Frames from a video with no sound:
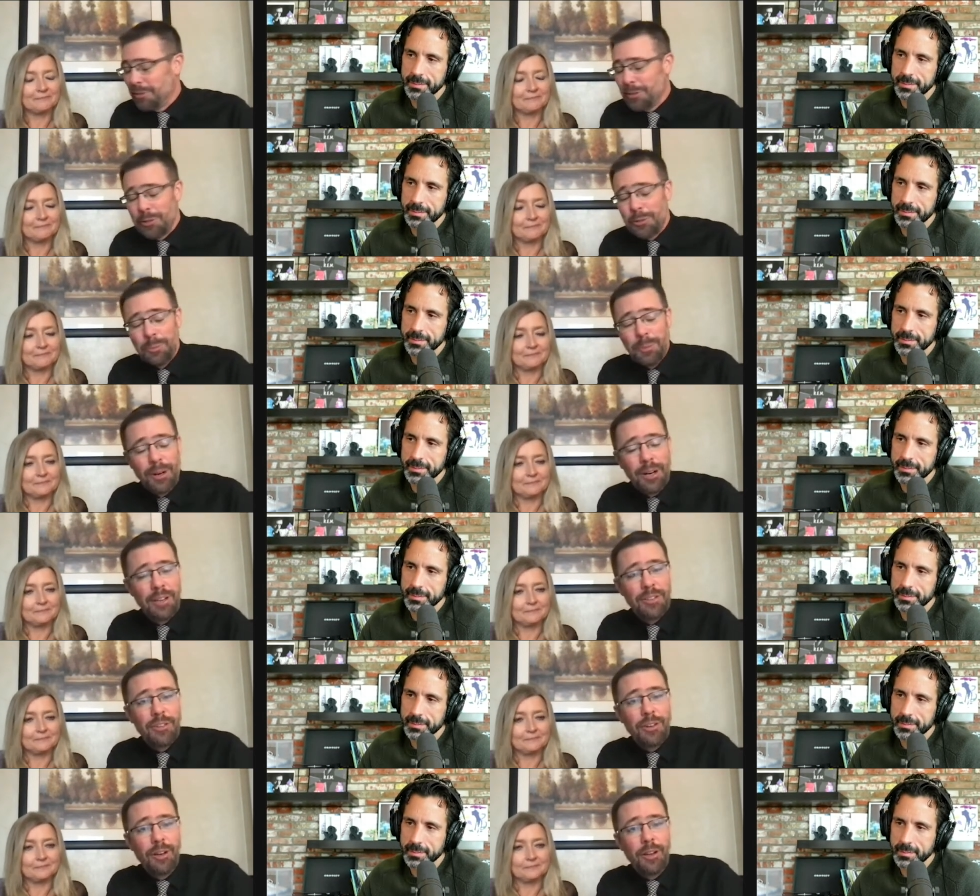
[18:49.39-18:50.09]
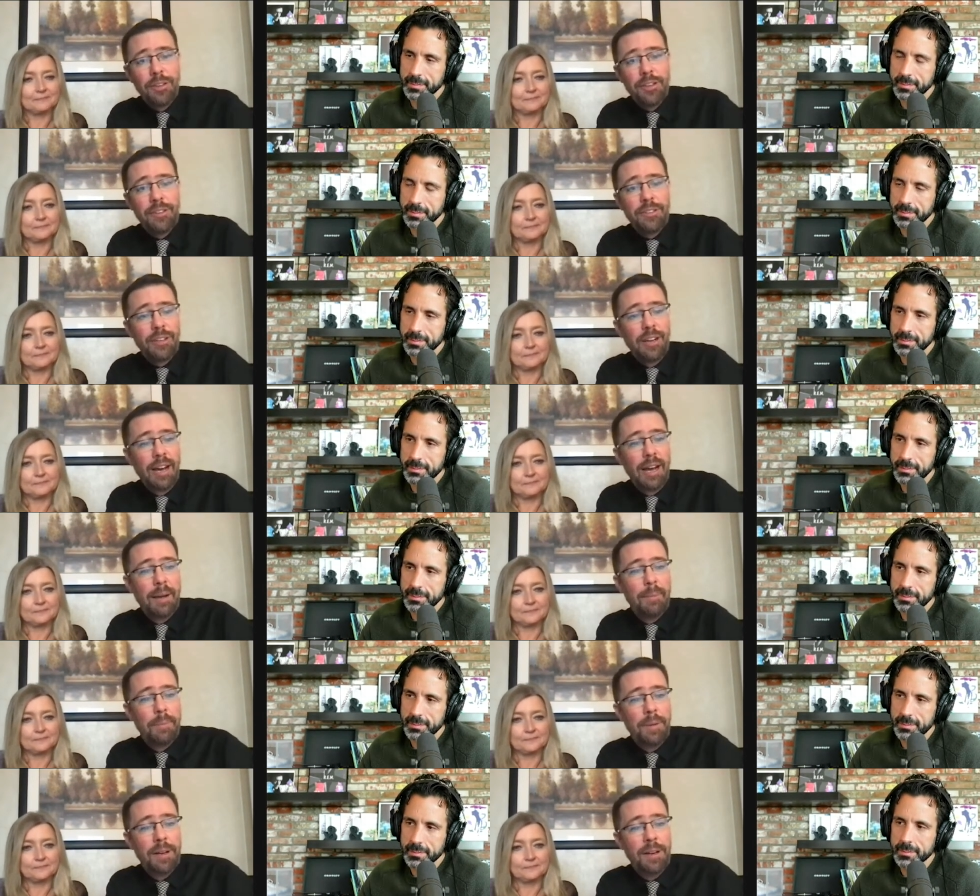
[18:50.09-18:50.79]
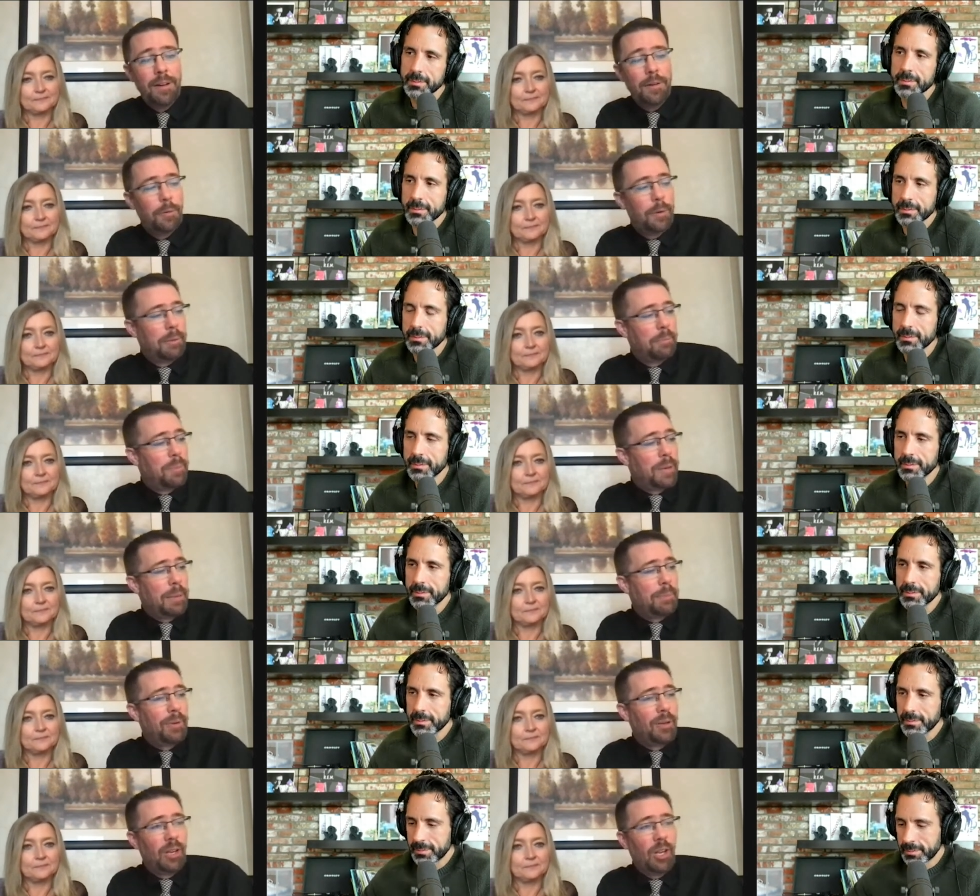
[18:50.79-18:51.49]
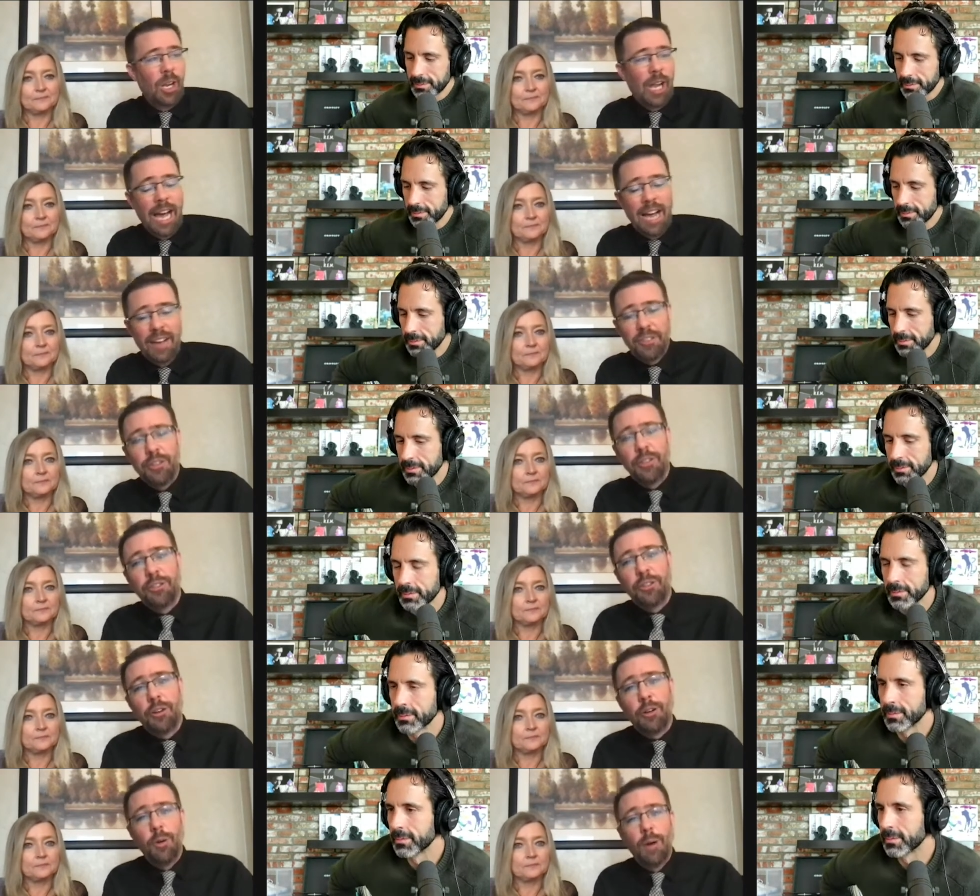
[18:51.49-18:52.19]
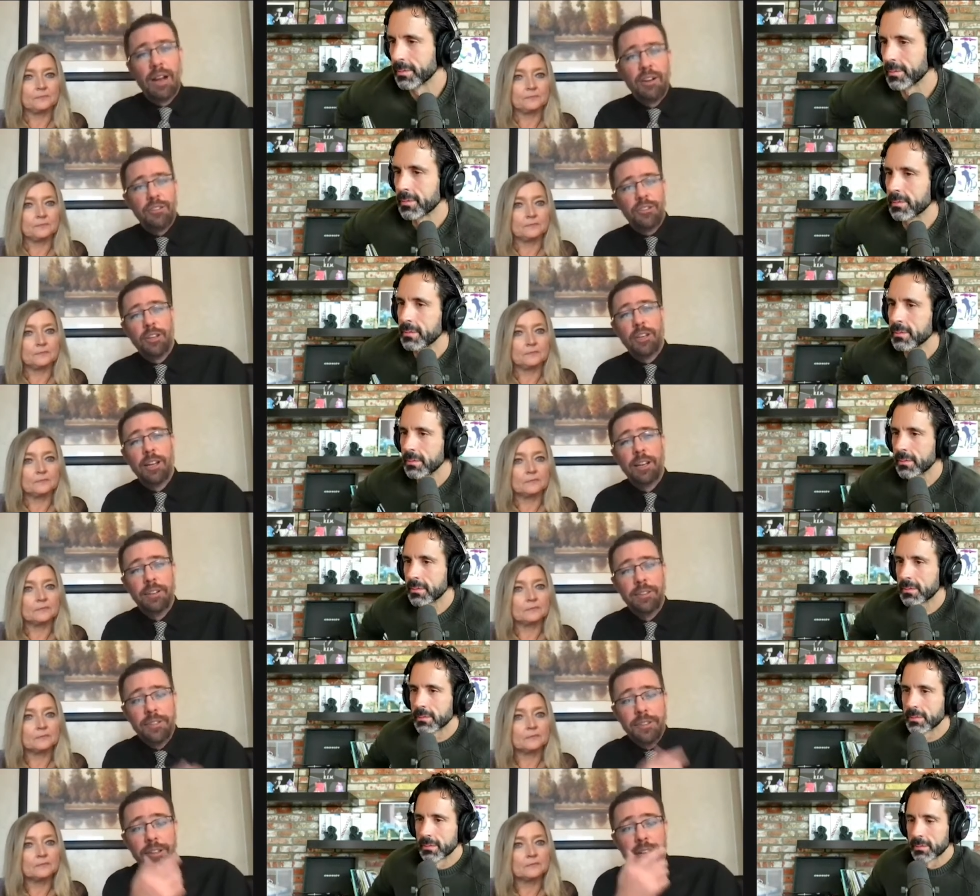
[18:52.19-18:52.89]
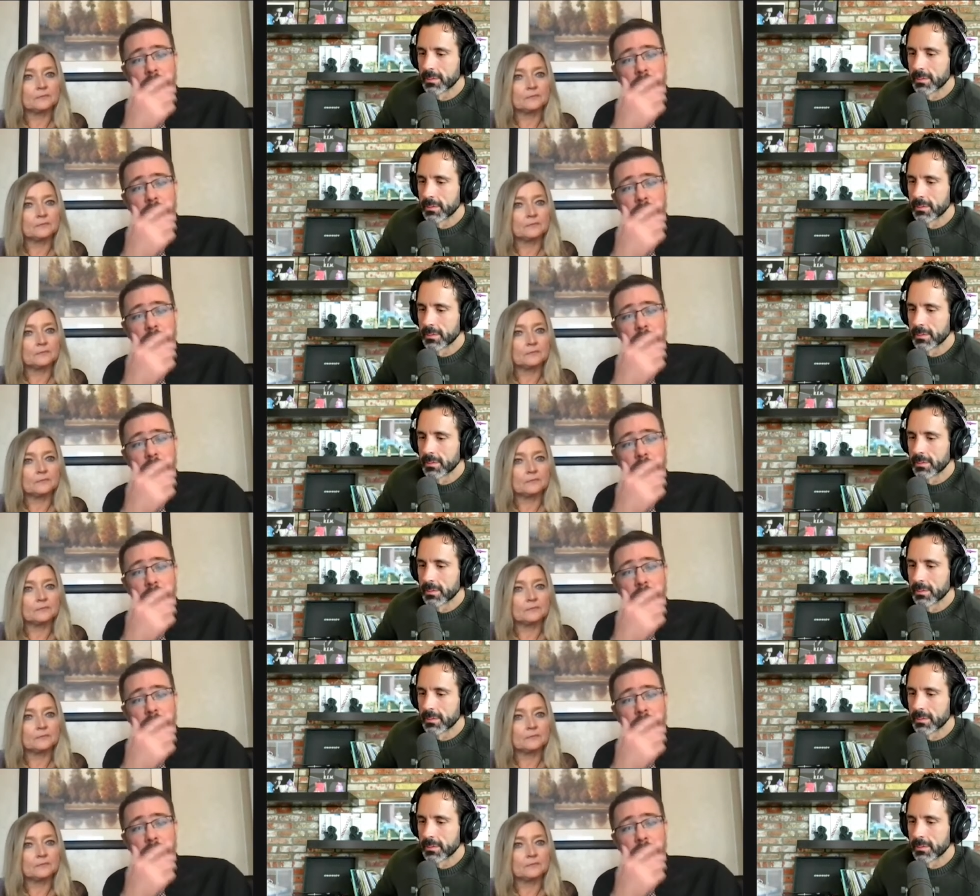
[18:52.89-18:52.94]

Speaker 1: response all the time when mm-hmm. people will ask us a question and